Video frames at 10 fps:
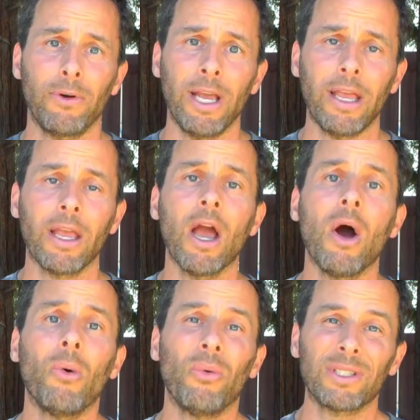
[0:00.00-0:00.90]
well, hey,
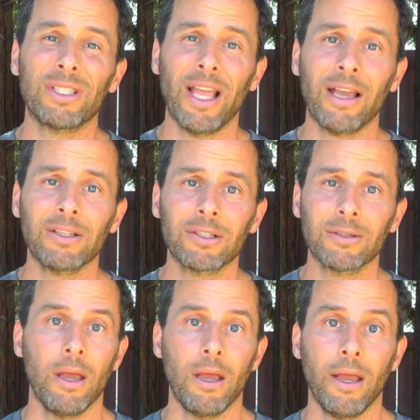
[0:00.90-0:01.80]
what's next?
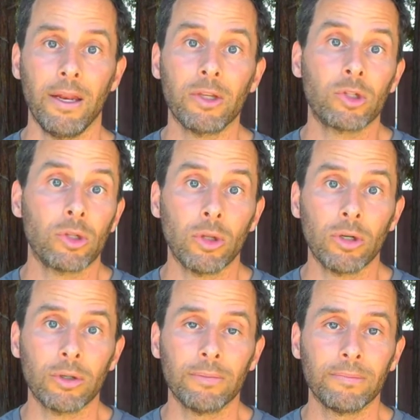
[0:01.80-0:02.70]
It is to
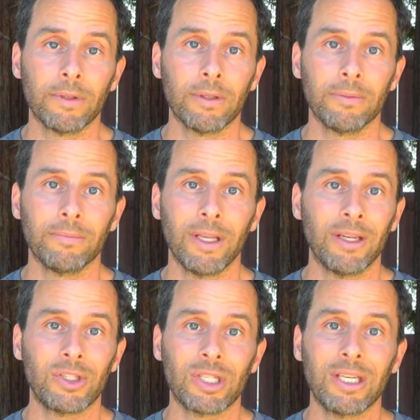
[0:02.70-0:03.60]
learn. It
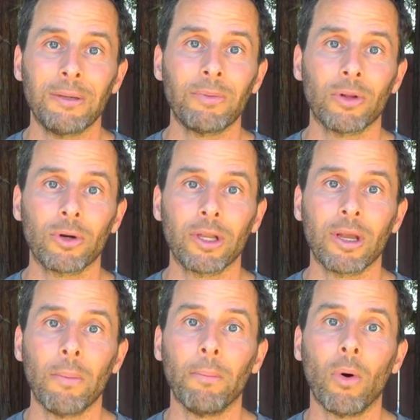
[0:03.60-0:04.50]
is to keep
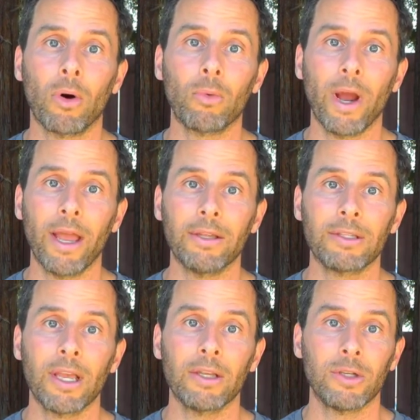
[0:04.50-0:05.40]
learning more
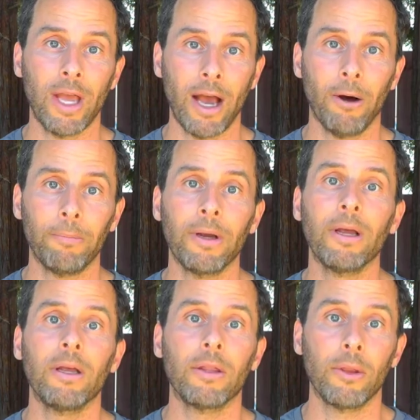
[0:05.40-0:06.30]
ways to help
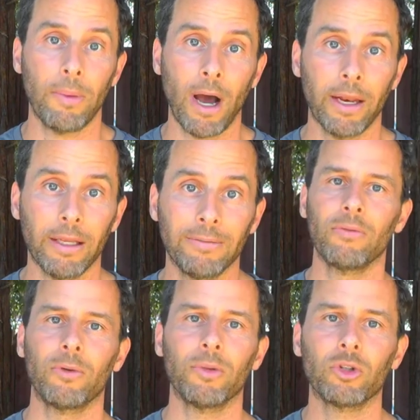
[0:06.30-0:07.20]
the body,
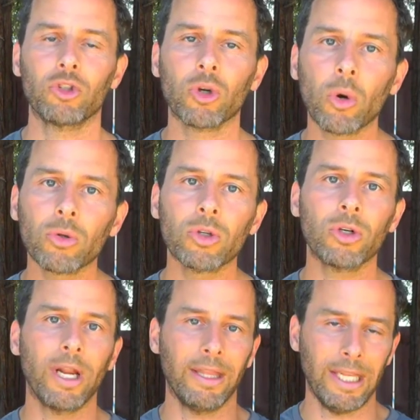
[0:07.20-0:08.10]
from the
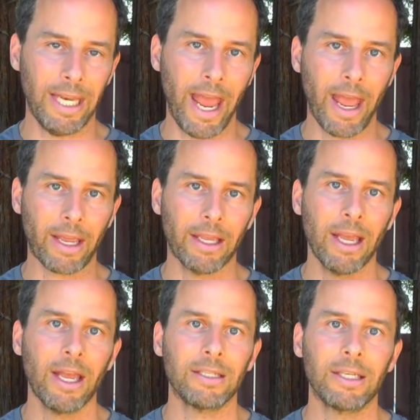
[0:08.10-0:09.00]
shoulder and the neck,
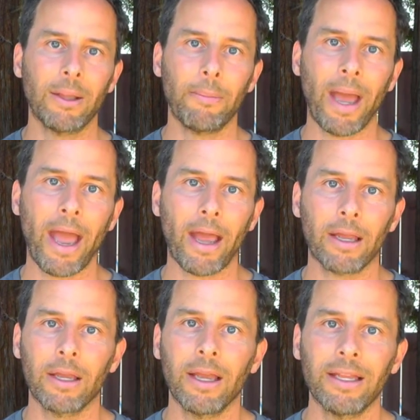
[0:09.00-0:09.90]
to the
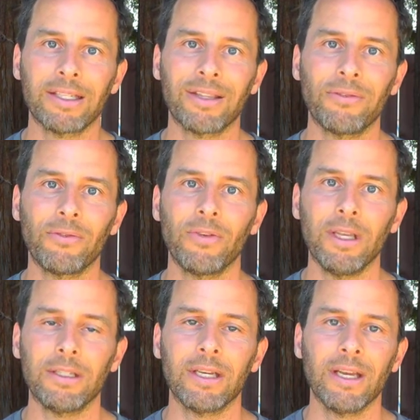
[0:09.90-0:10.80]
back, and to the
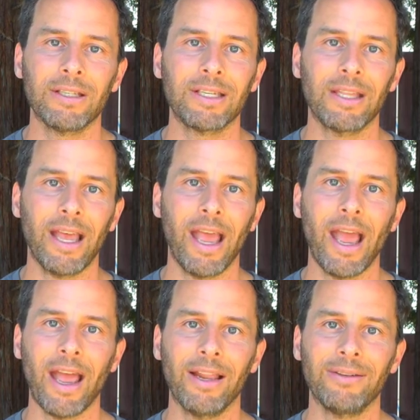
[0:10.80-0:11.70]
feet, to the
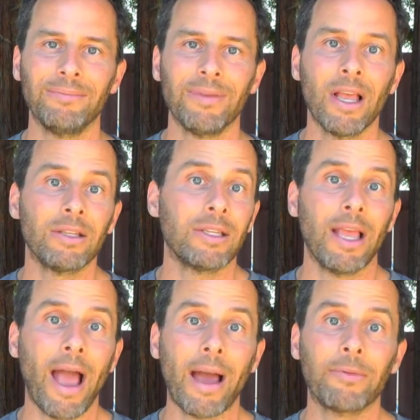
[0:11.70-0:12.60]
head, to
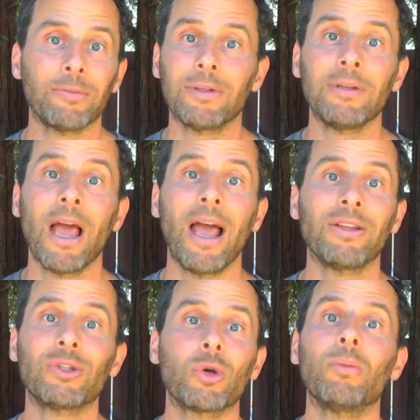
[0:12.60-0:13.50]
the abdomen,
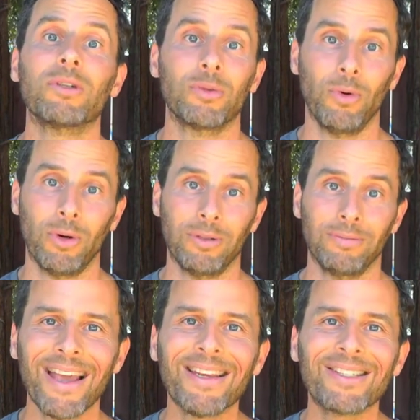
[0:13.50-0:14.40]
and so much more.
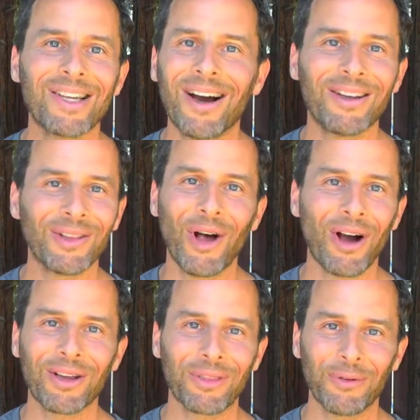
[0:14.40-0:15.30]
It is to
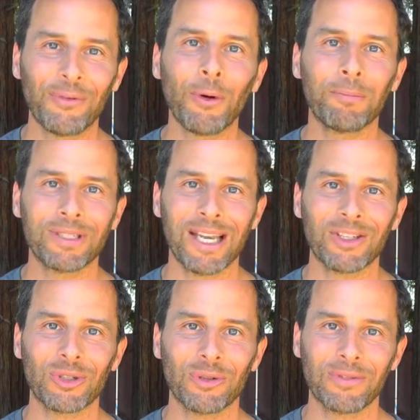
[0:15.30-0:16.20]
unlock the full
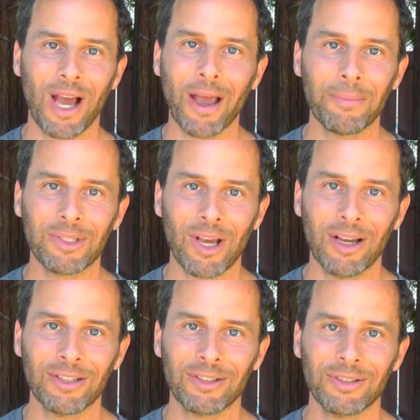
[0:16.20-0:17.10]
potential of Thai
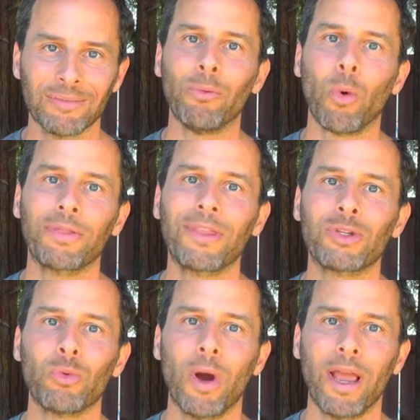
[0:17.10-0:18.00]
massage and what
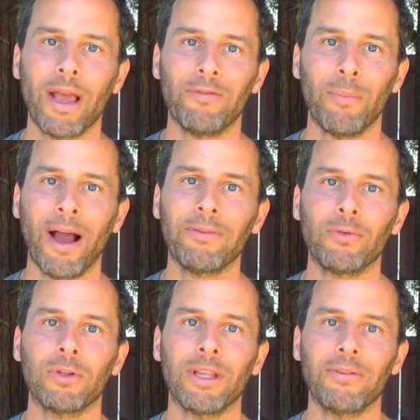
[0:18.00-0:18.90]
this way of
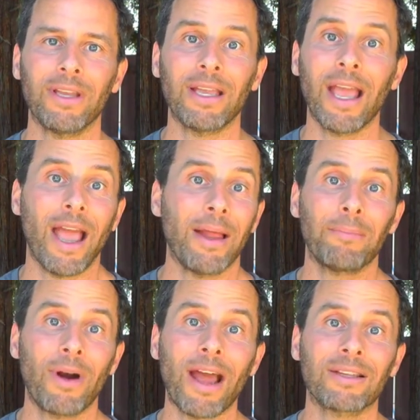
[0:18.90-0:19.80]
mindful living and
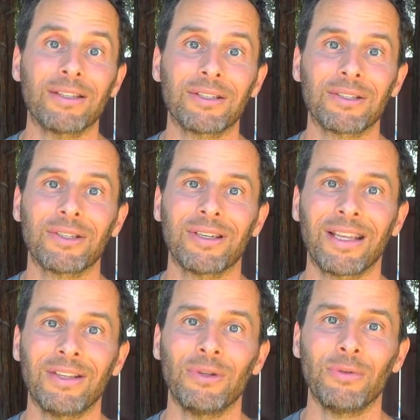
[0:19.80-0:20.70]
practice
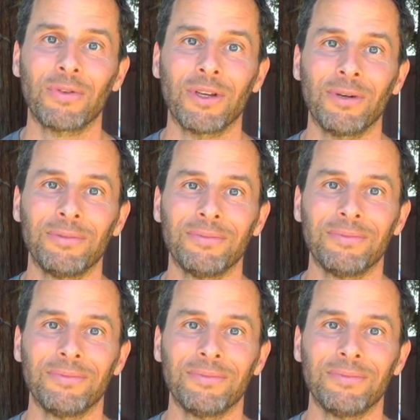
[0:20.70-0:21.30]
can do for you.